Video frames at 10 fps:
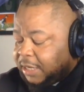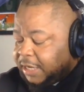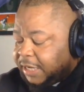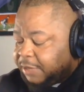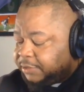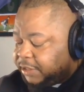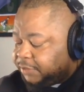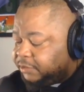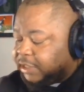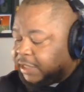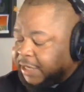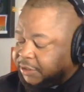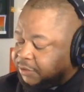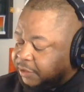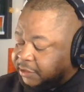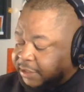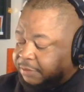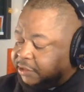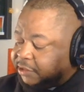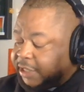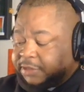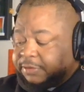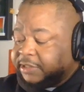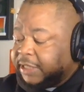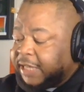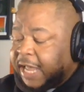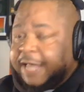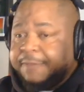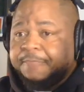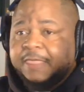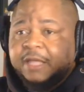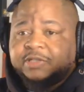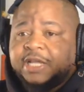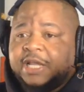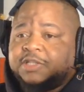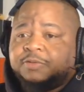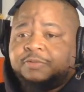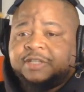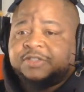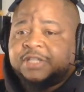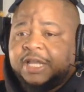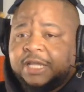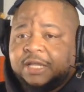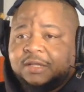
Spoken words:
This was an interesting. It was just an interesting game. It was interesting